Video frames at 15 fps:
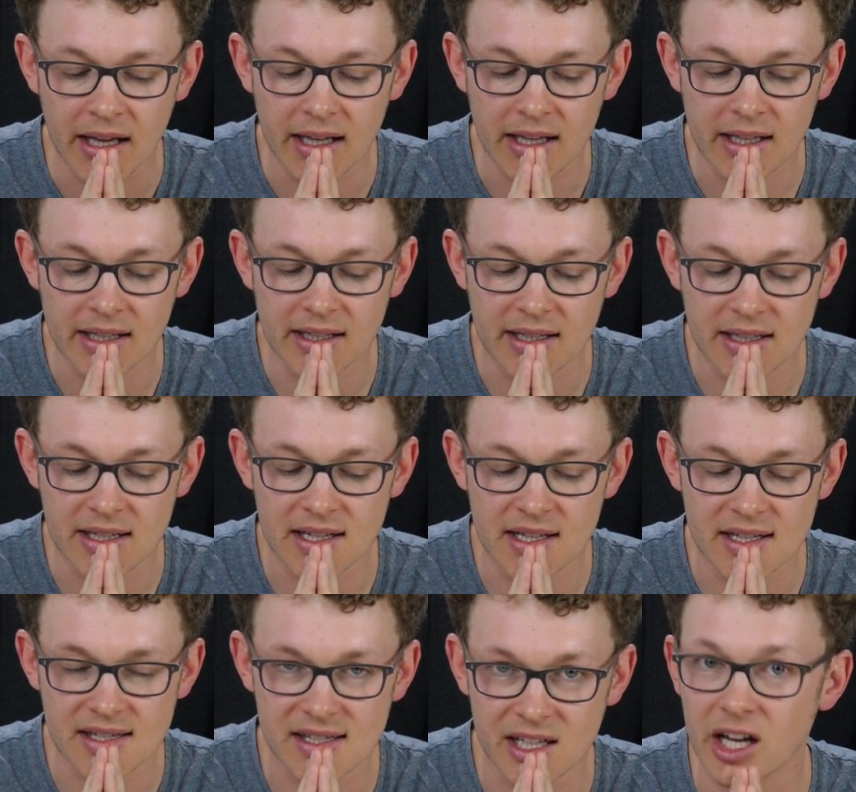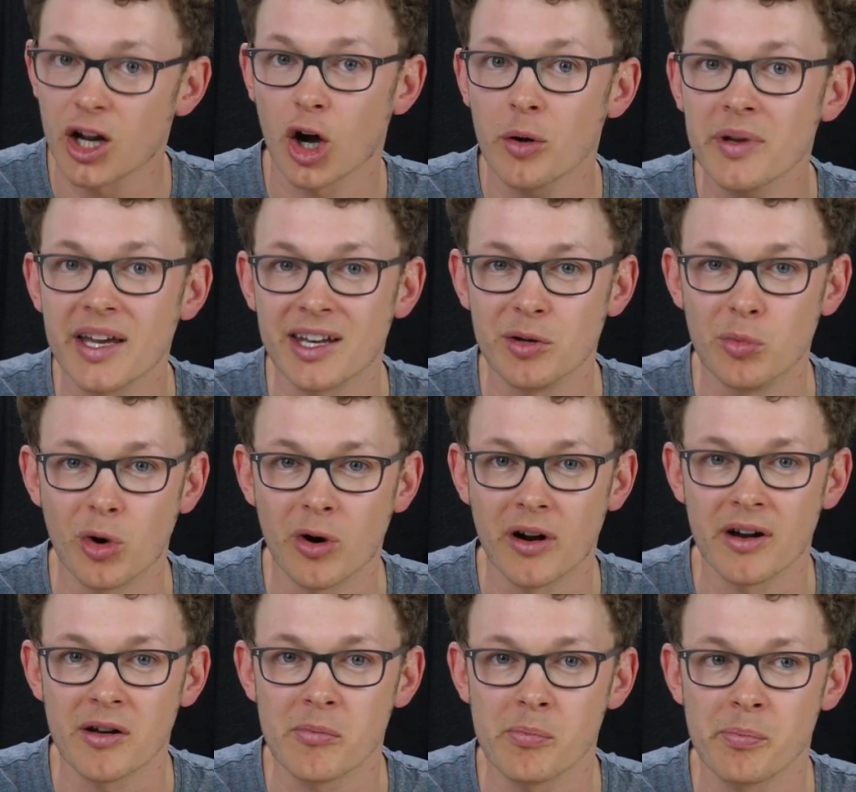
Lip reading: It is not a hobby anymore,